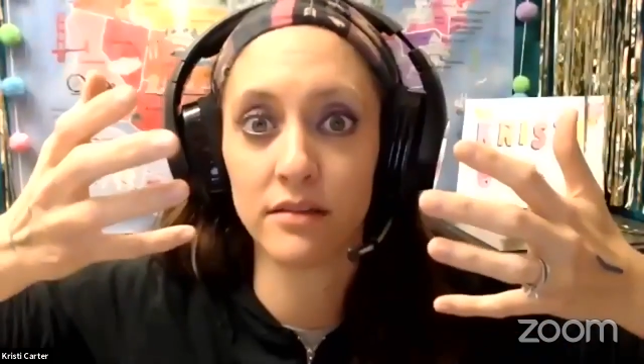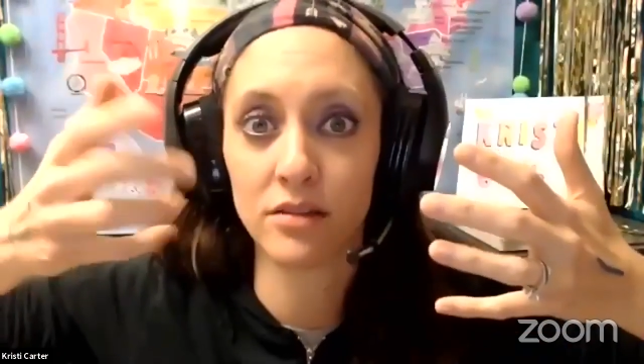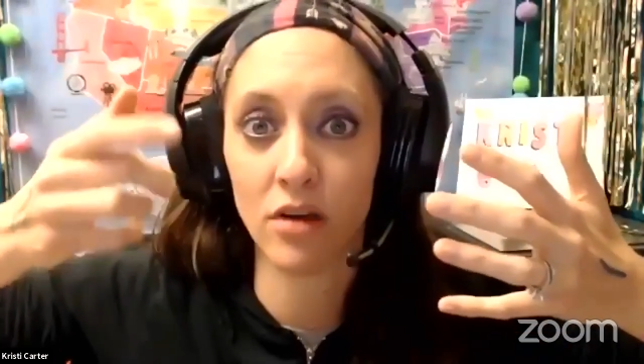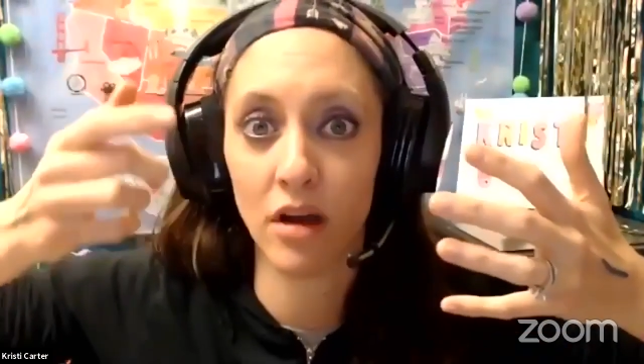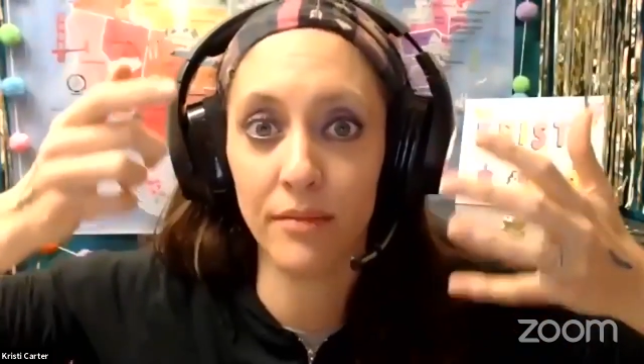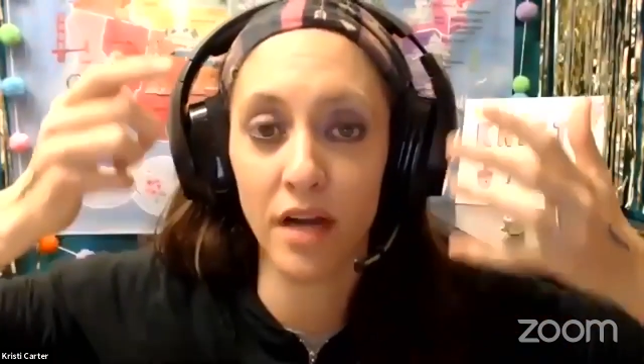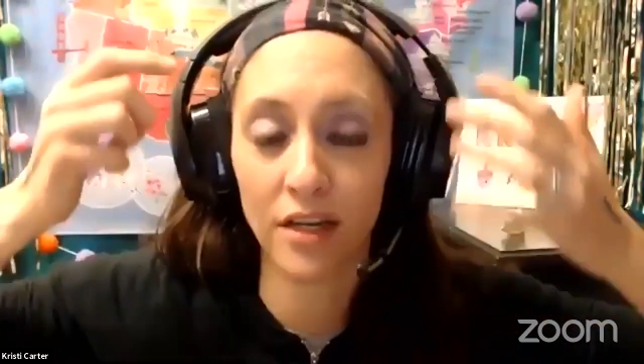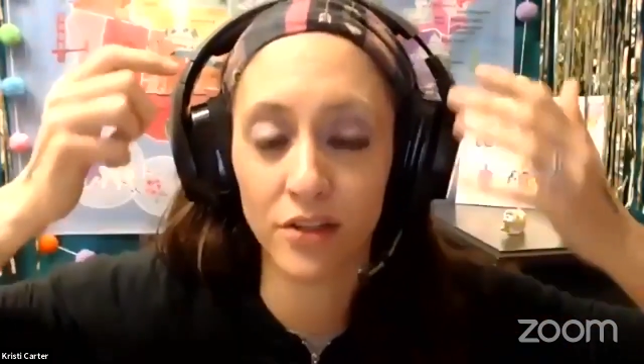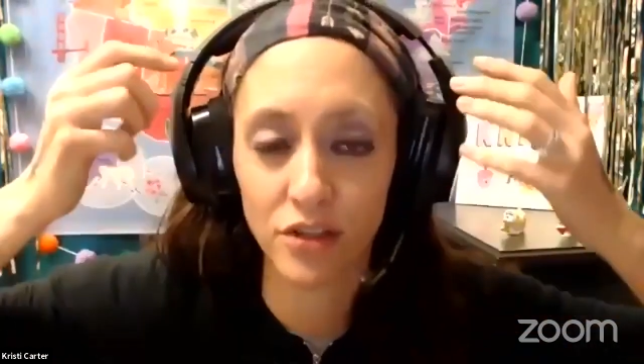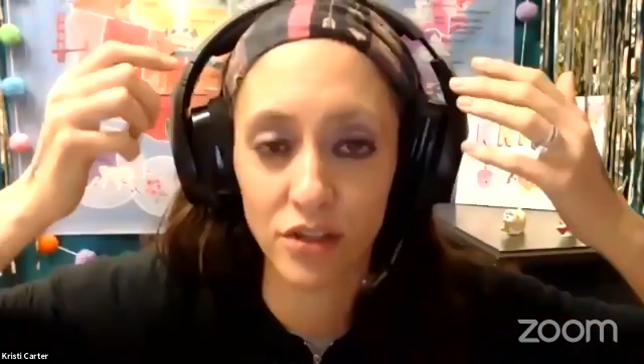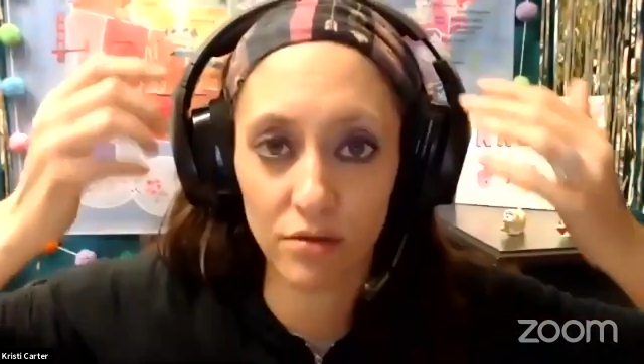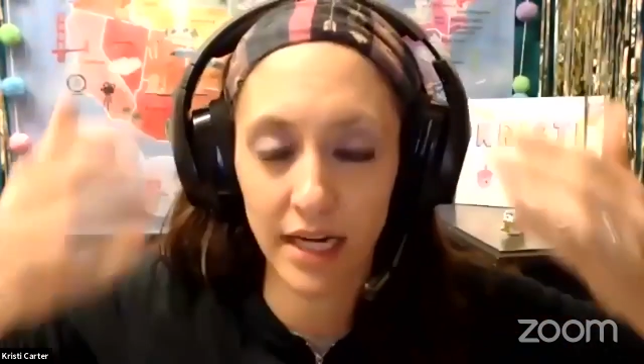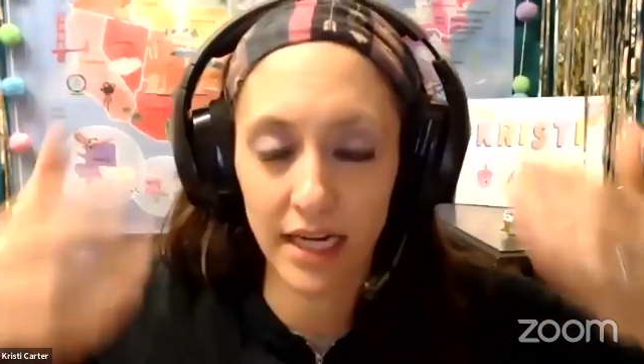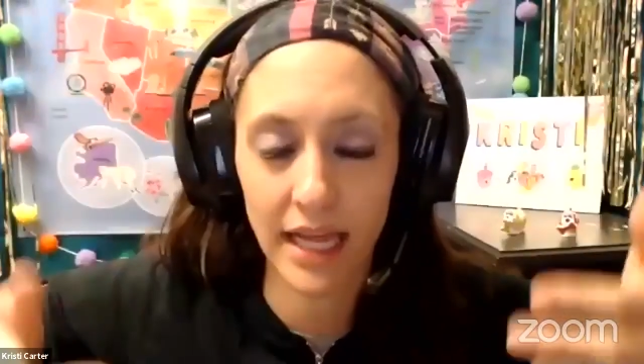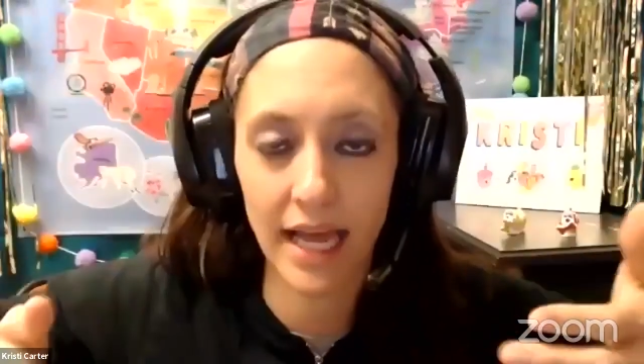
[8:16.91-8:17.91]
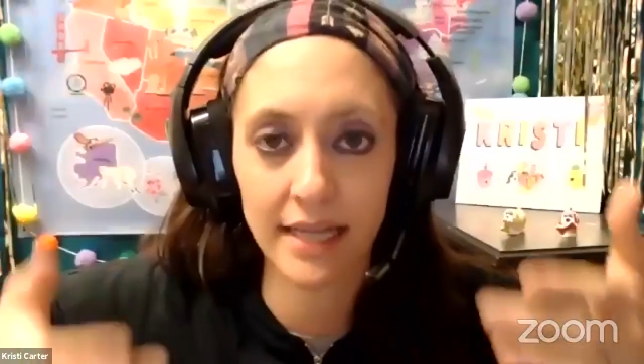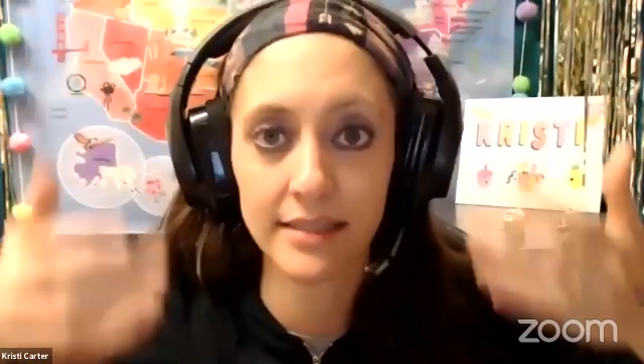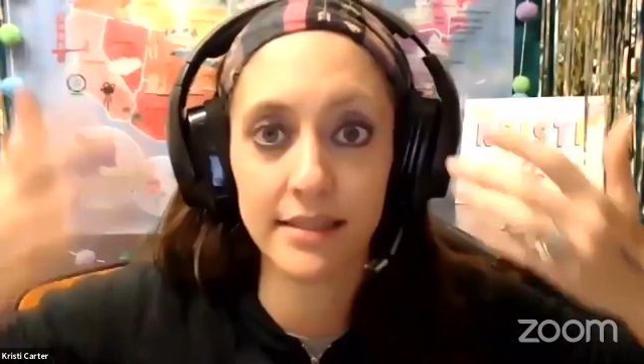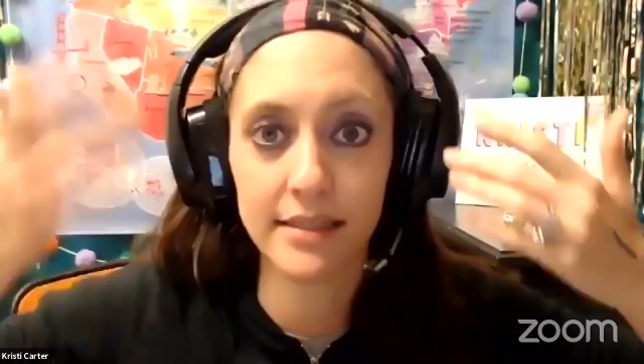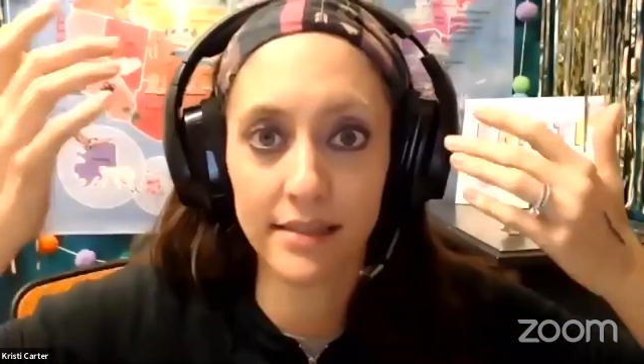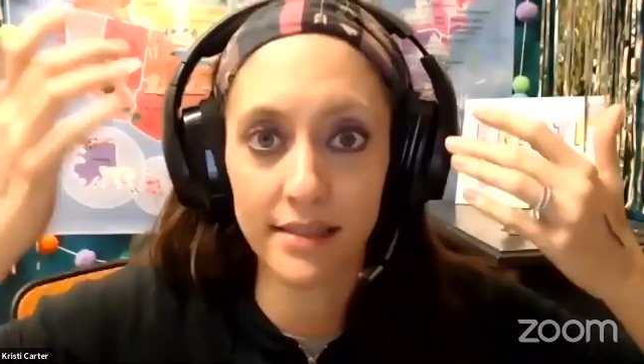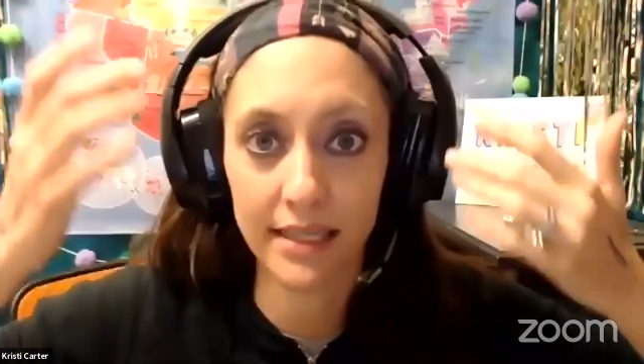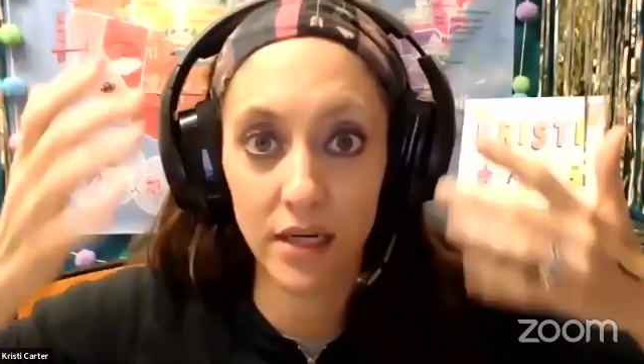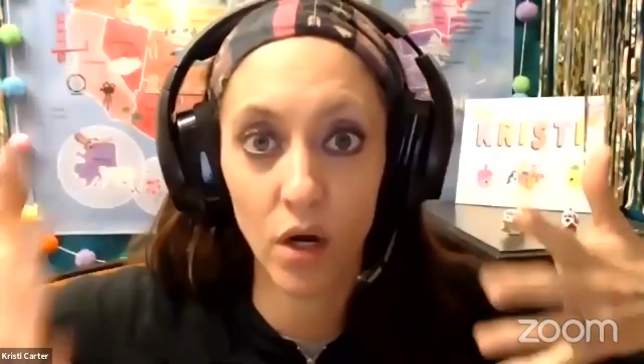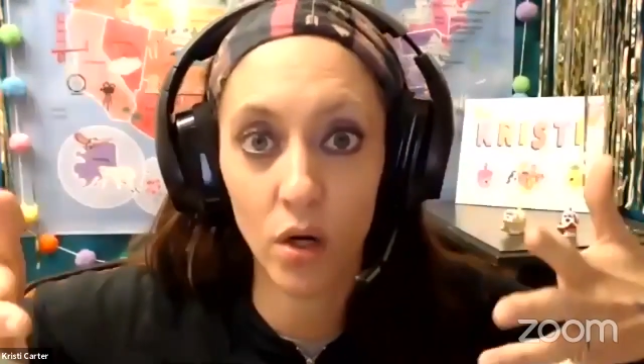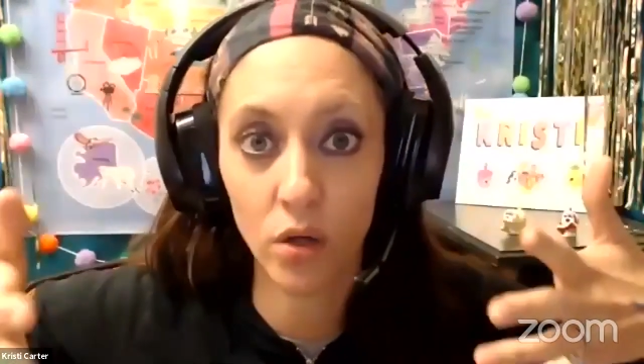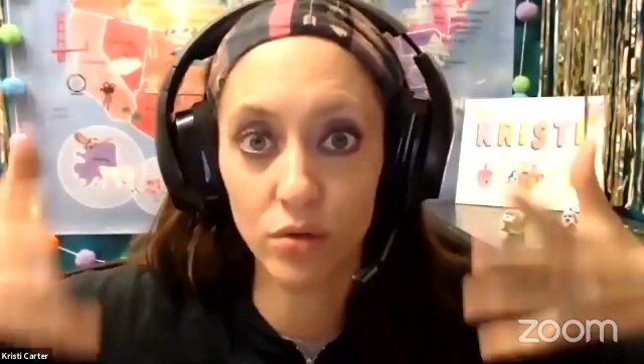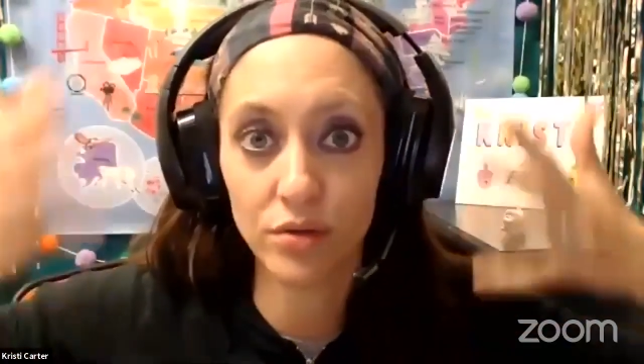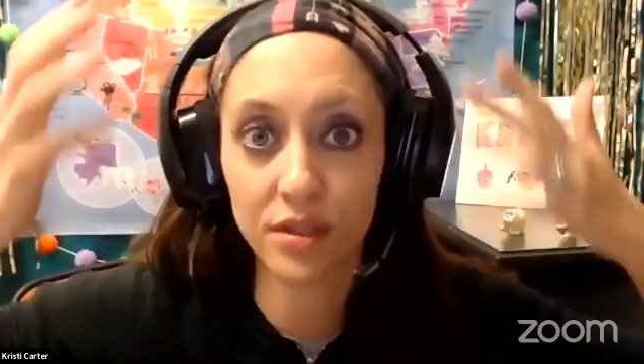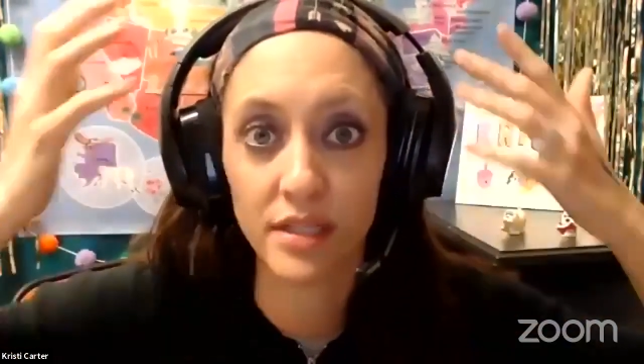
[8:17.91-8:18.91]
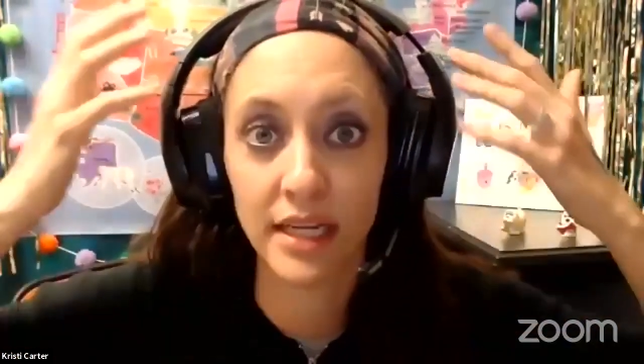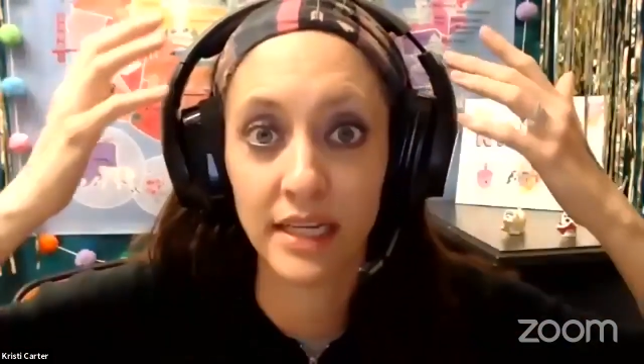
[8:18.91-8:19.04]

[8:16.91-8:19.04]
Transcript: So I'm not just writing X's and O's